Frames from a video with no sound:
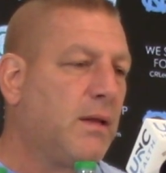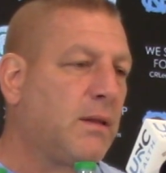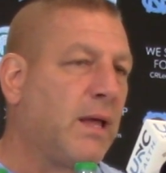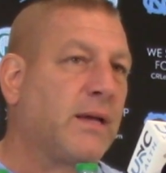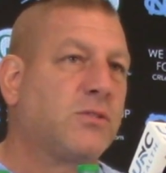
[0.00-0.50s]

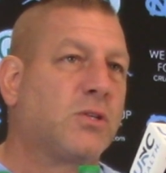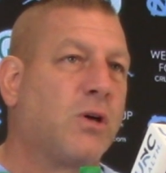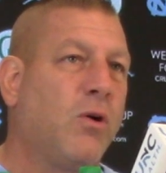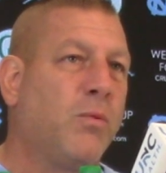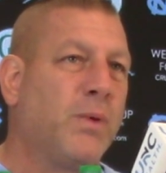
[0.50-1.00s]
like
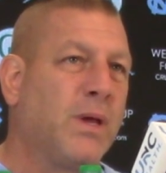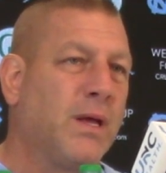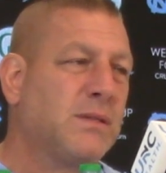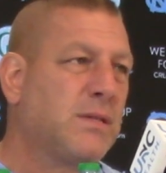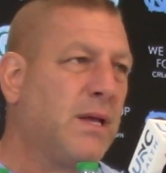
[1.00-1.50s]
Jacoby,
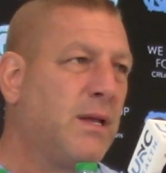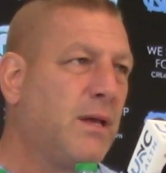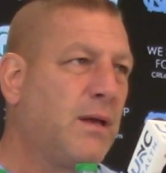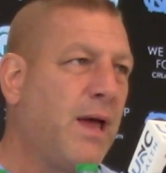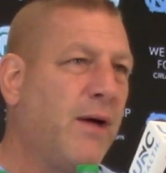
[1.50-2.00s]

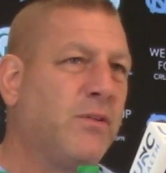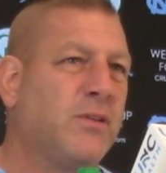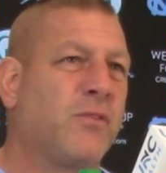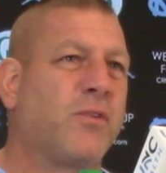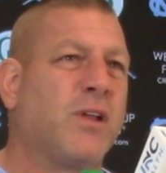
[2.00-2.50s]
and have a
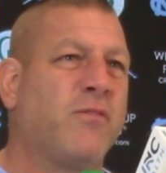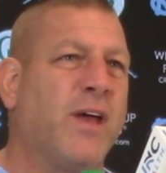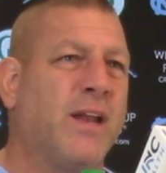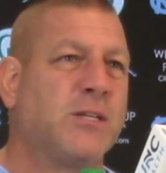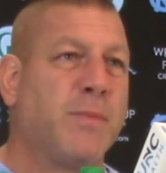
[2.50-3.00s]
different
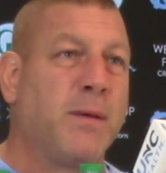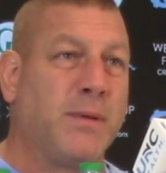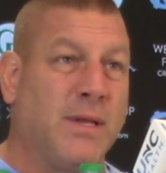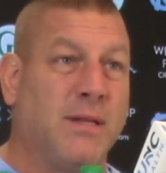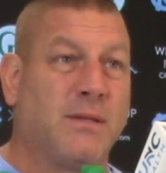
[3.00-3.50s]
advantage
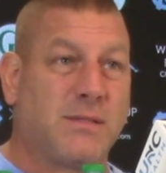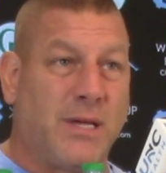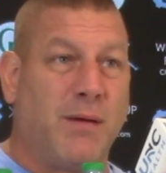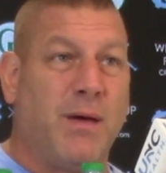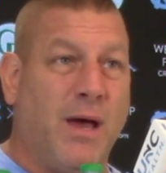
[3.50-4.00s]
maybe than
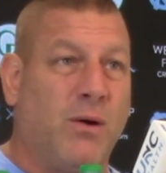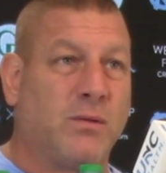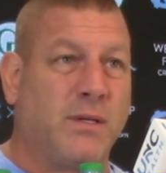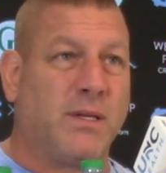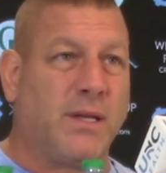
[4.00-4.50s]
Sam
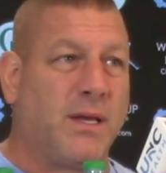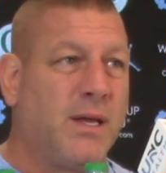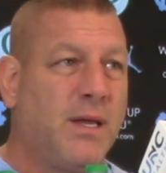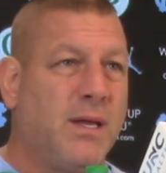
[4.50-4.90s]
Howell did.